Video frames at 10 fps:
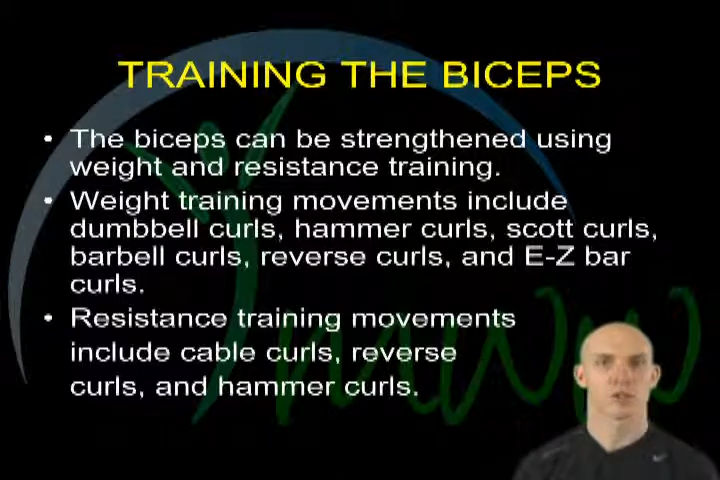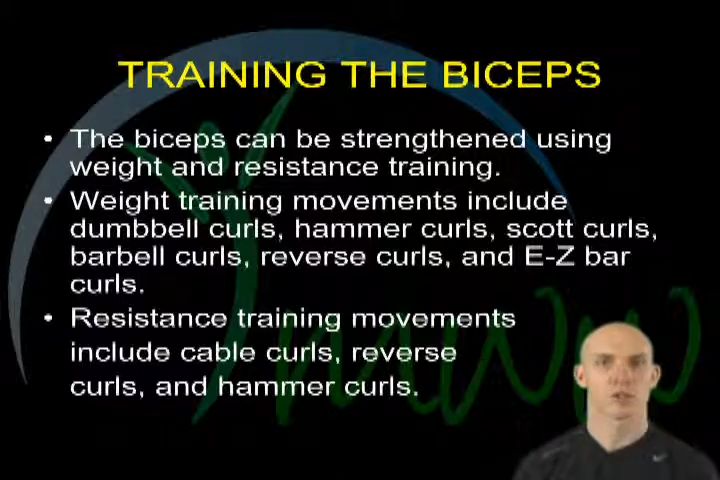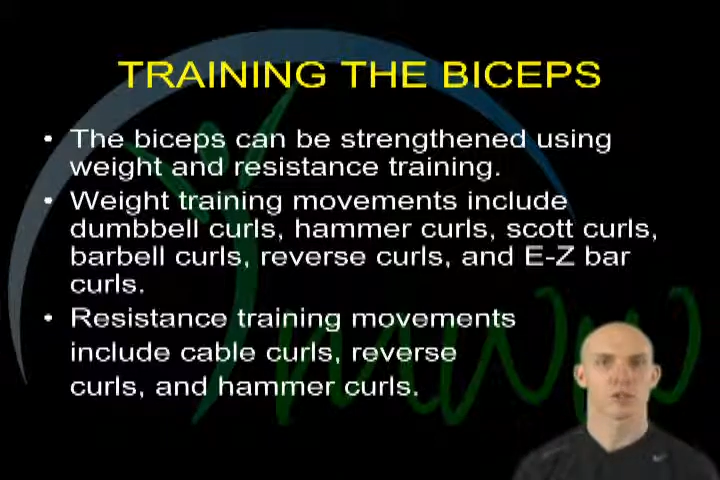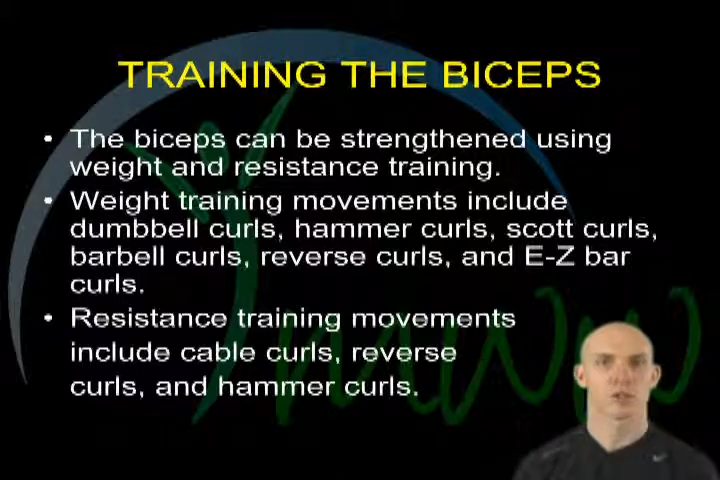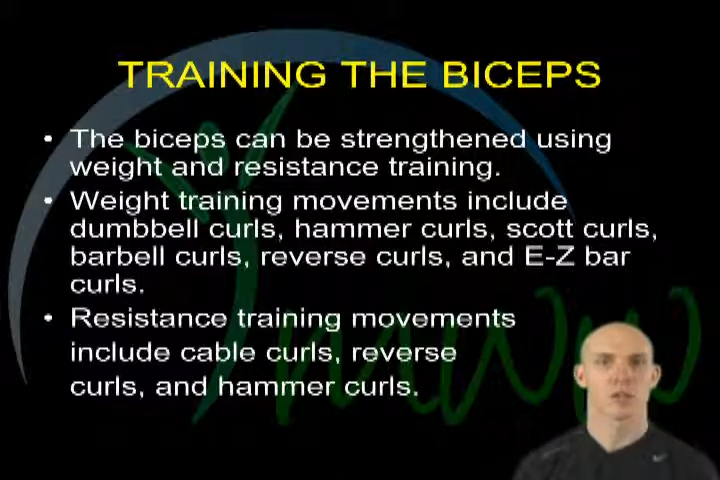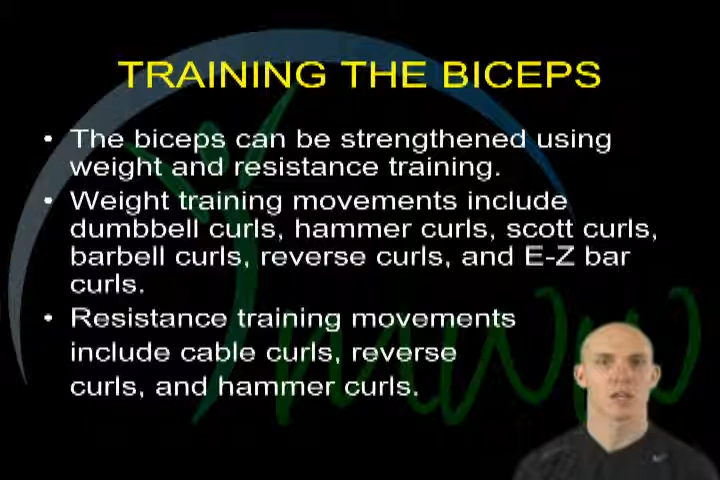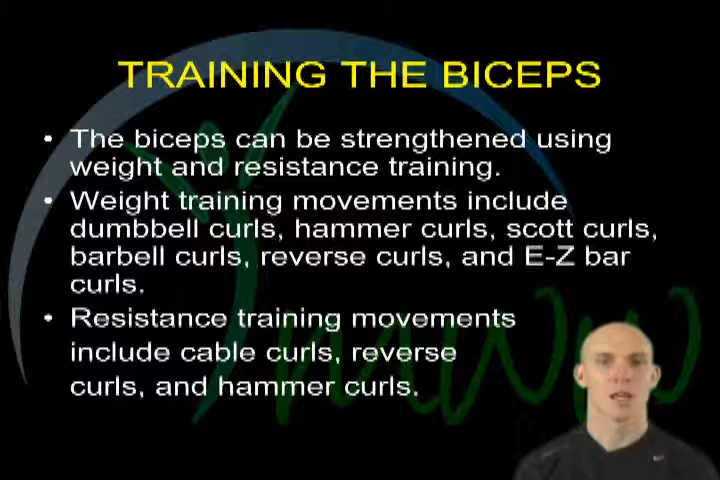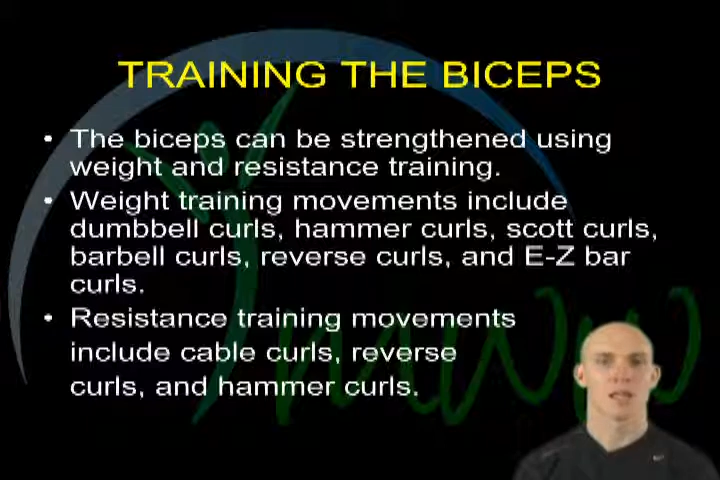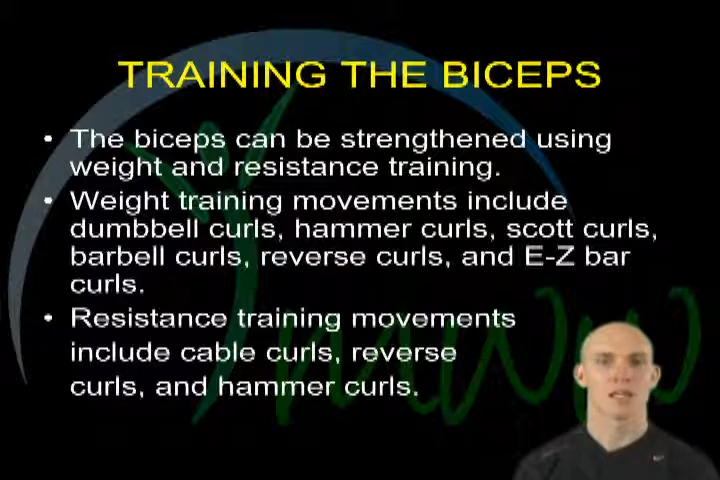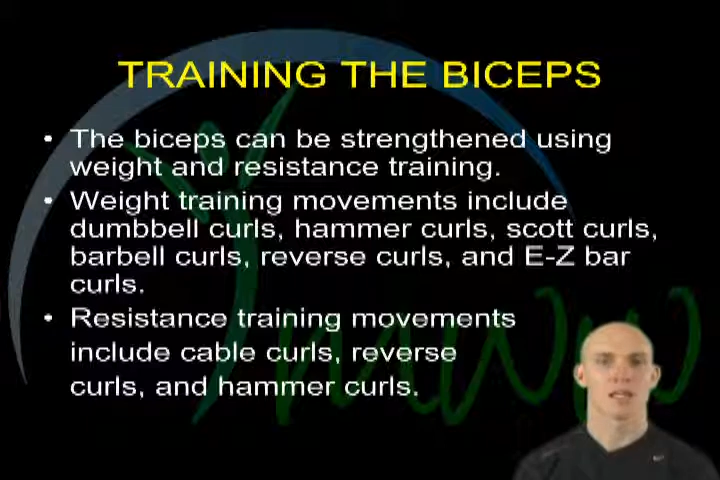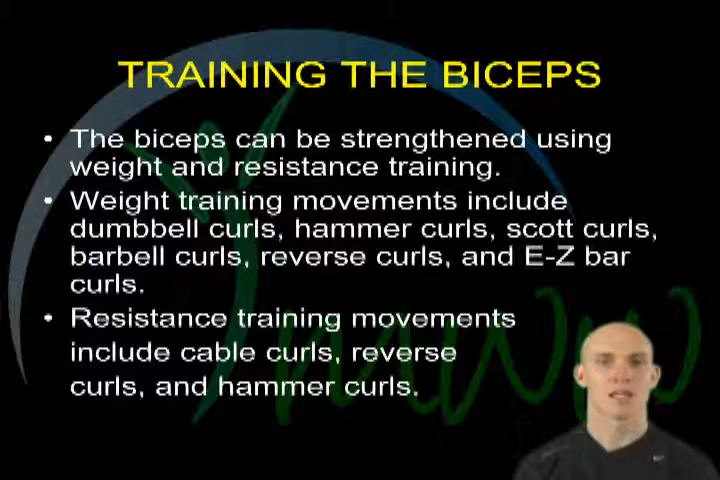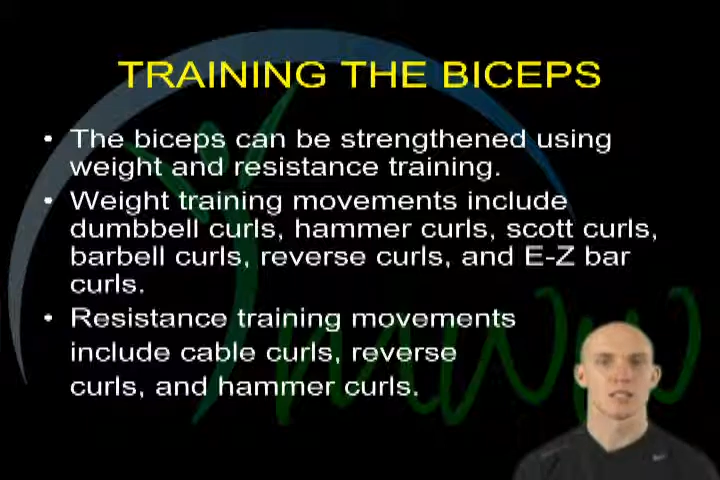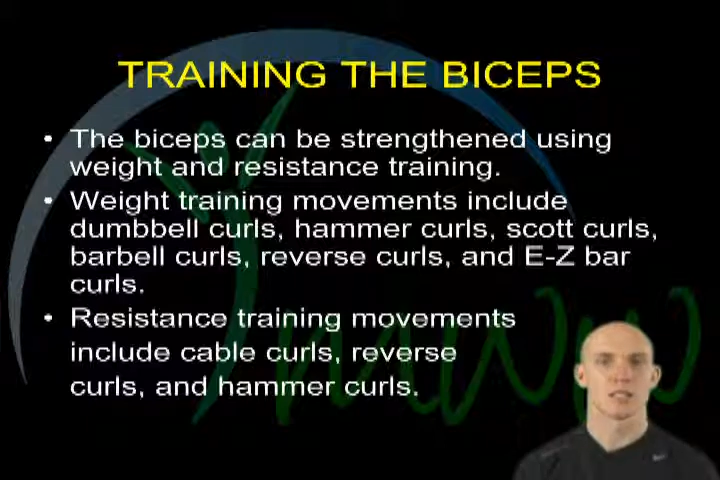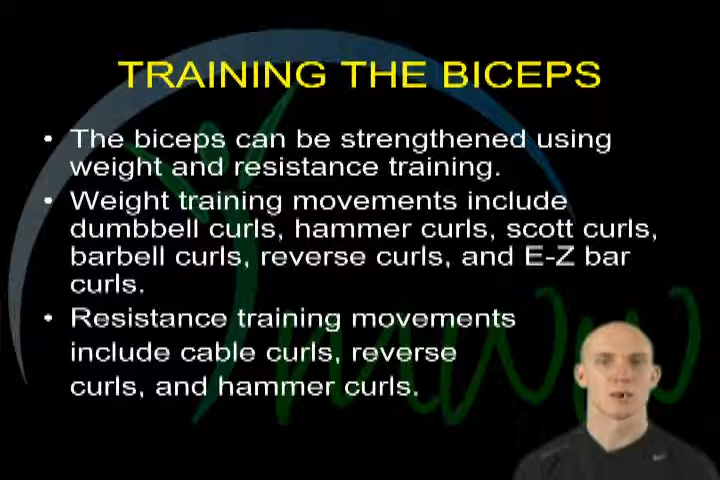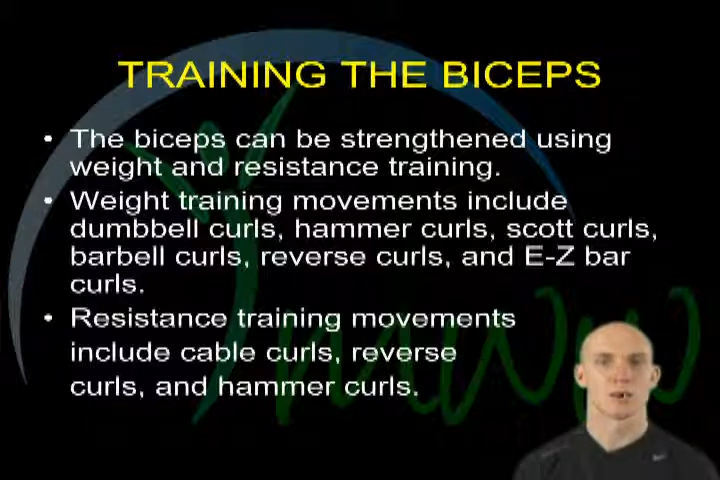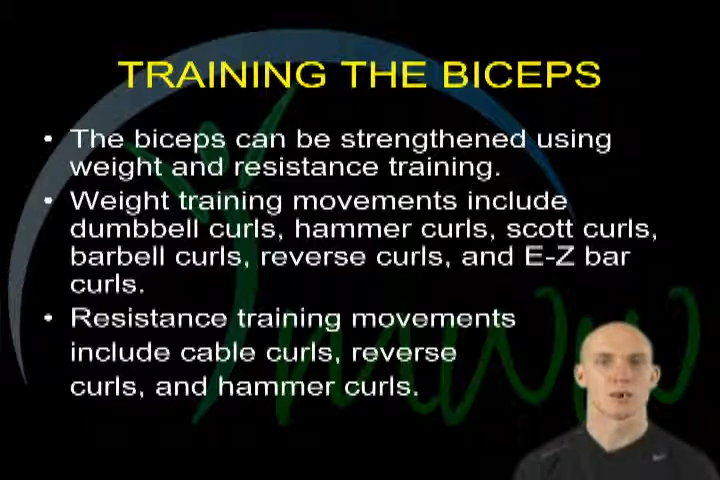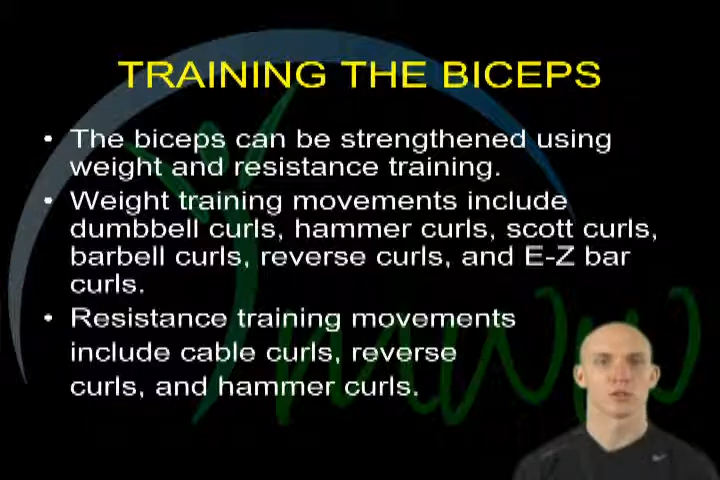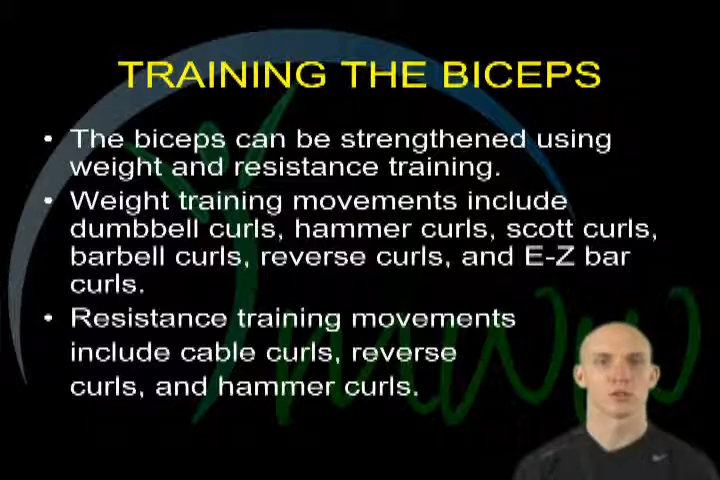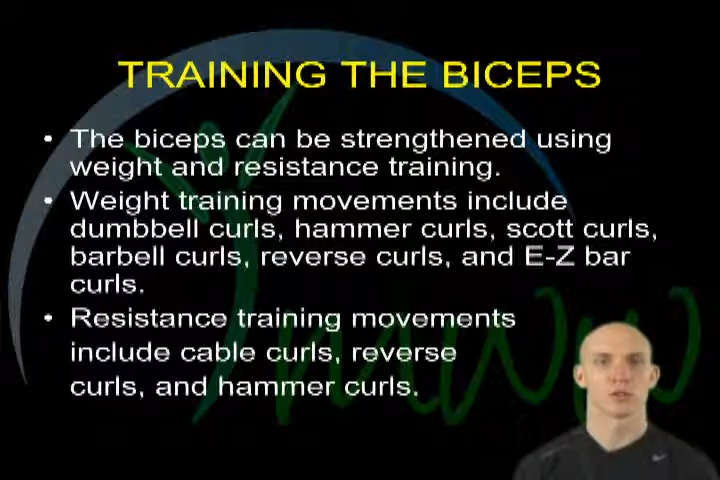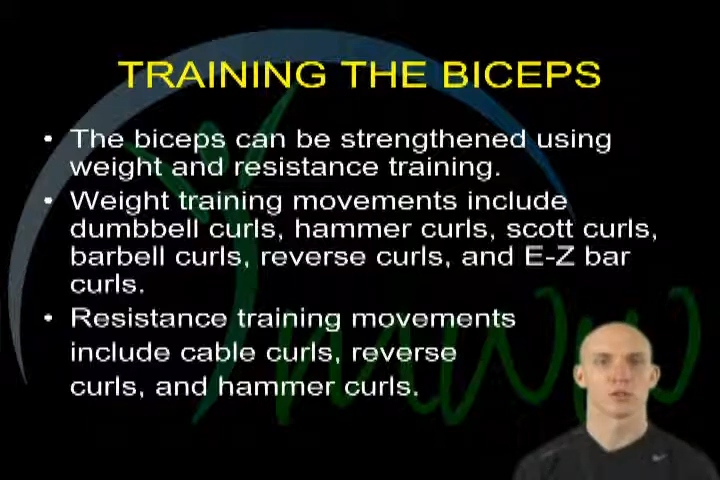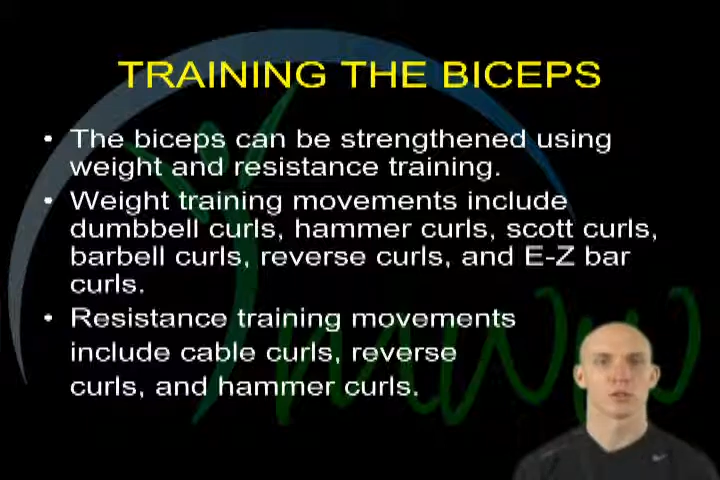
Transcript: curls, and easy bar curls.